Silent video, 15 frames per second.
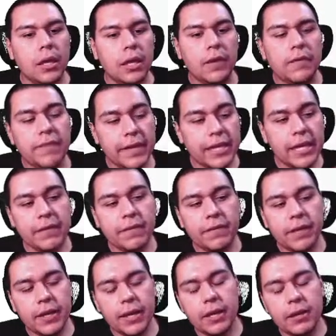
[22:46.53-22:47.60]
If I gave
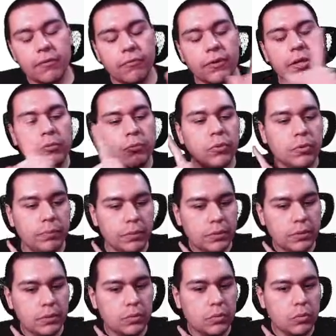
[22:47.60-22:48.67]
every group
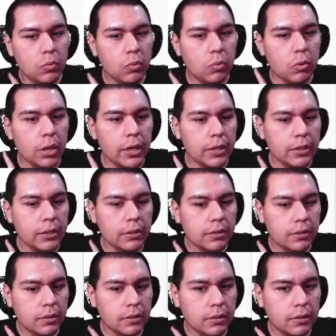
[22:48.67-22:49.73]
1,
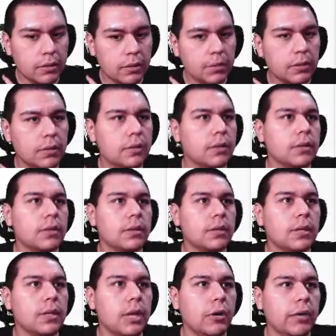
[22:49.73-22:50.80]

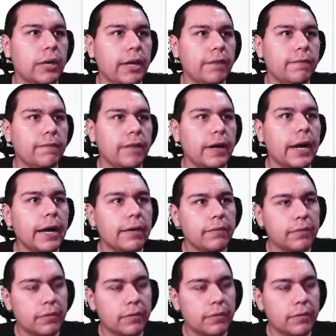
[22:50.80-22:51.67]
I would have 5.